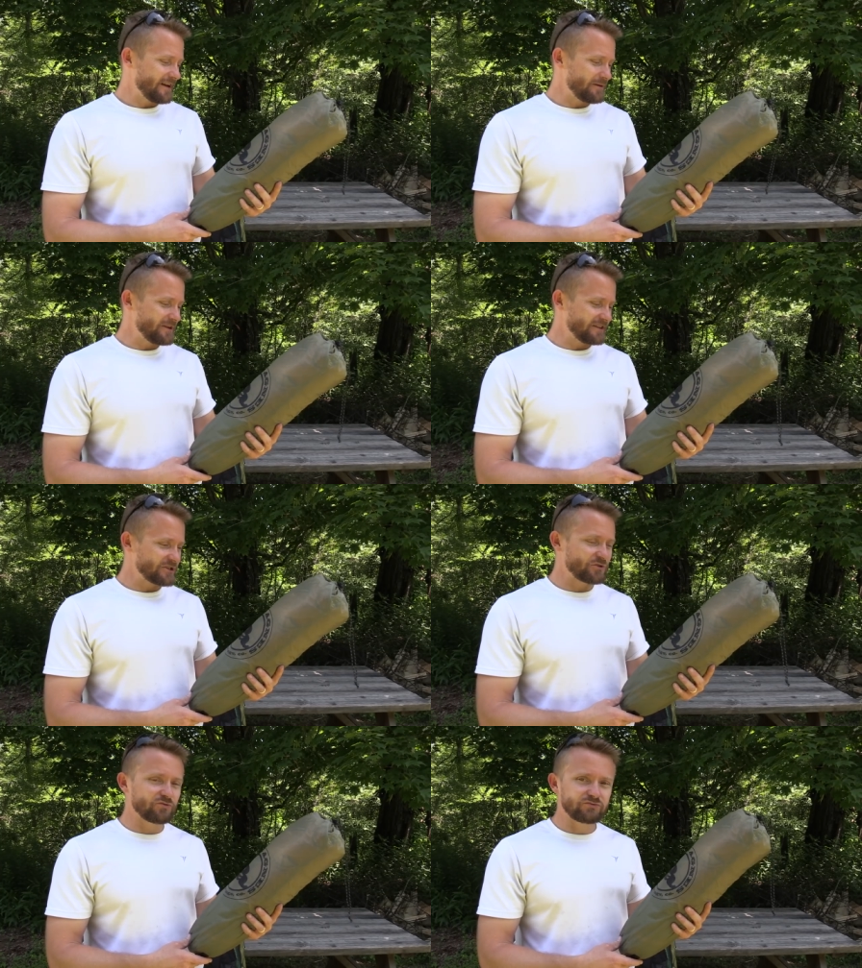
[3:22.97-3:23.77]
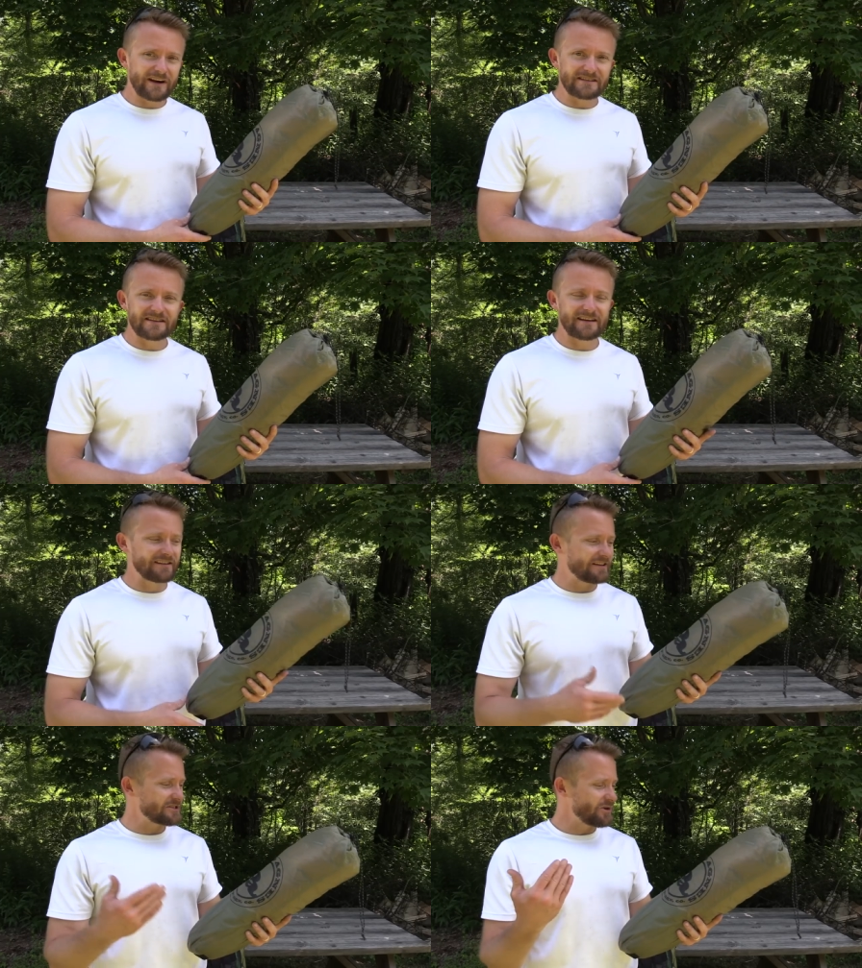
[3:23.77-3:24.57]
I mean, it's a great
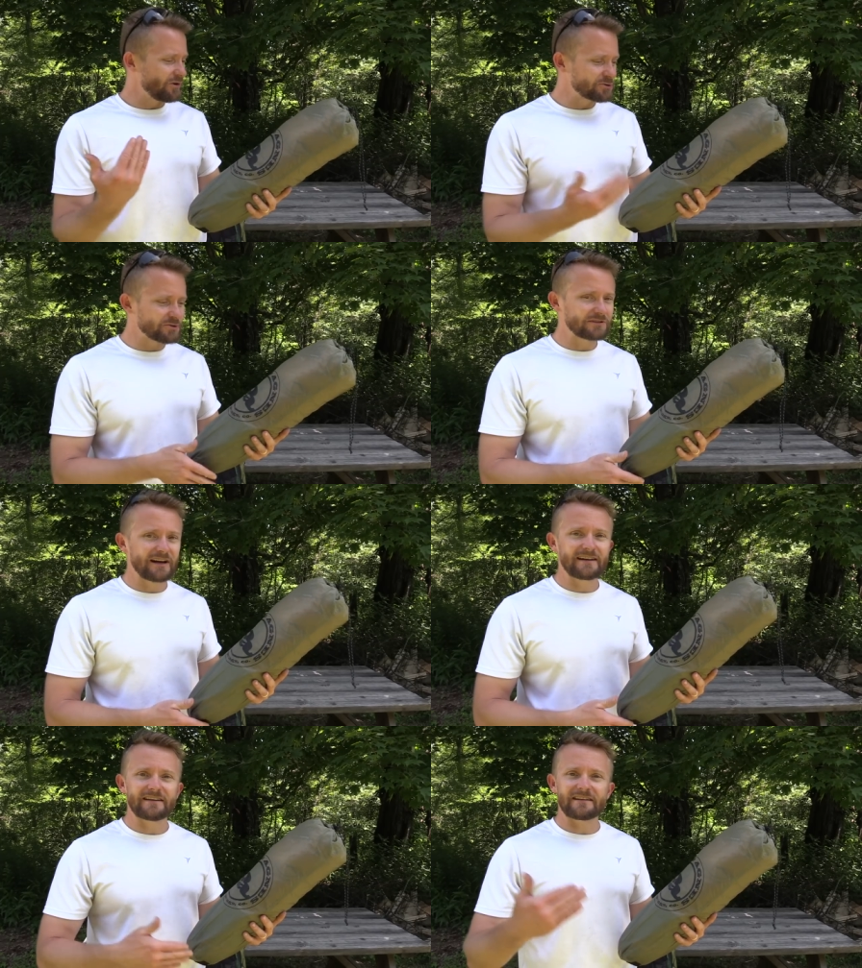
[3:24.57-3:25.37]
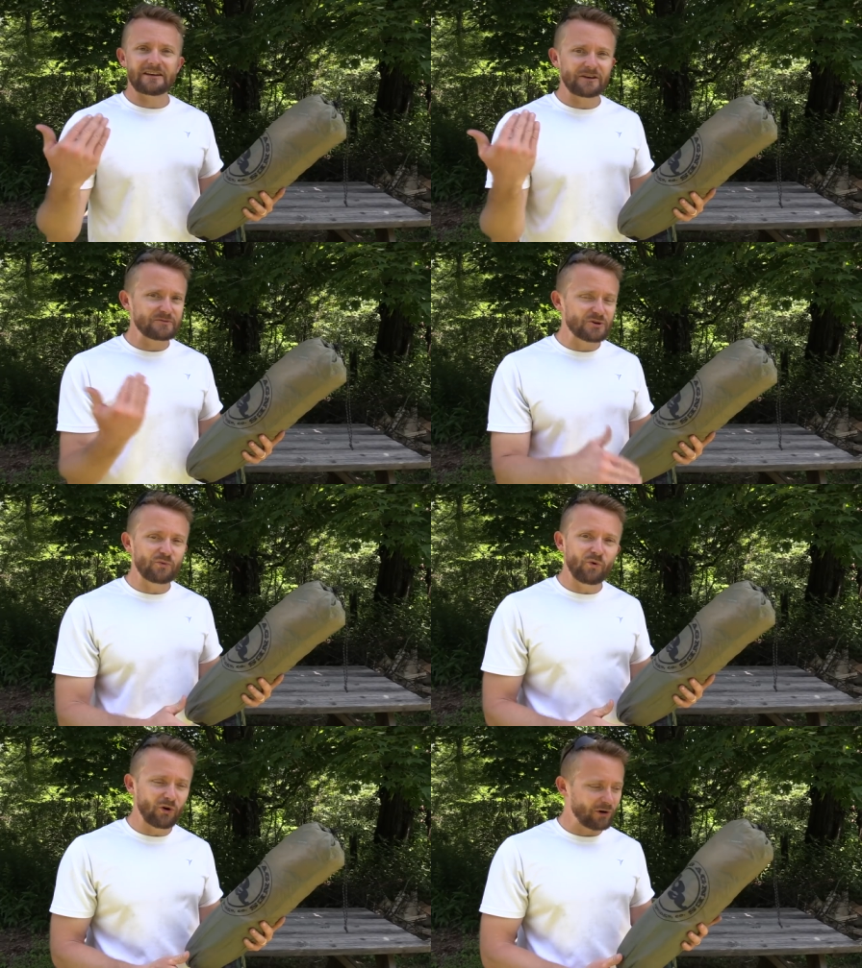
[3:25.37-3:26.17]
tent. It's ultra light. It keeps you
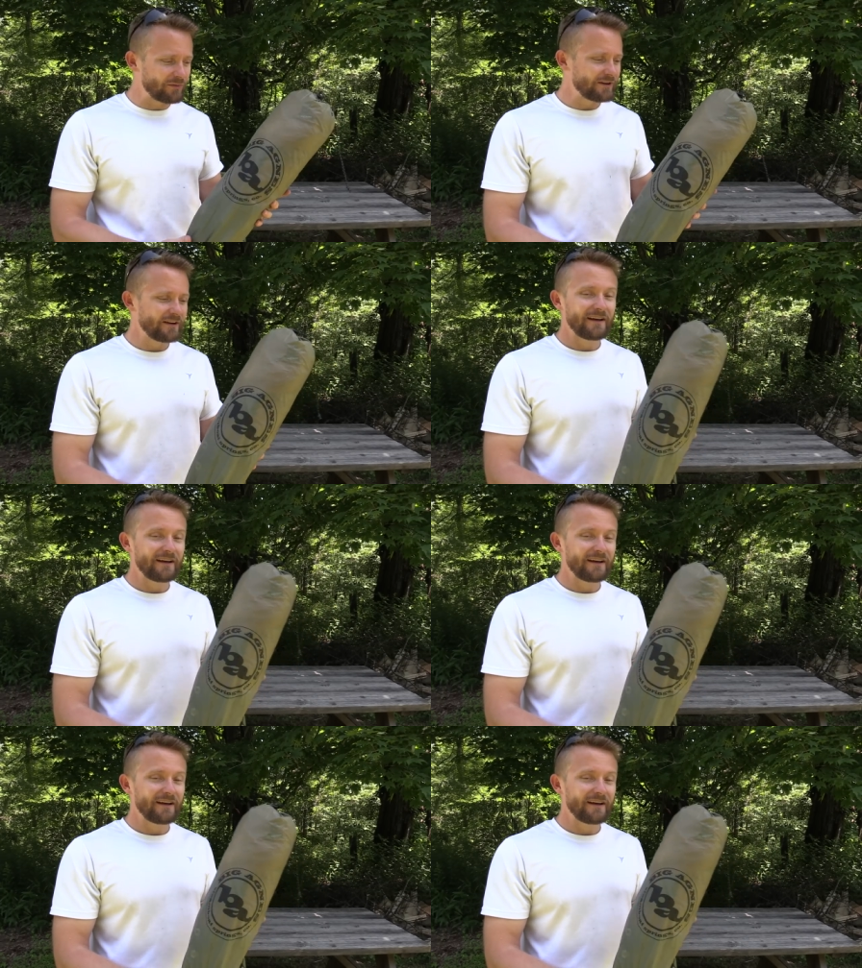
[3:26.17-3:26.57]
warm.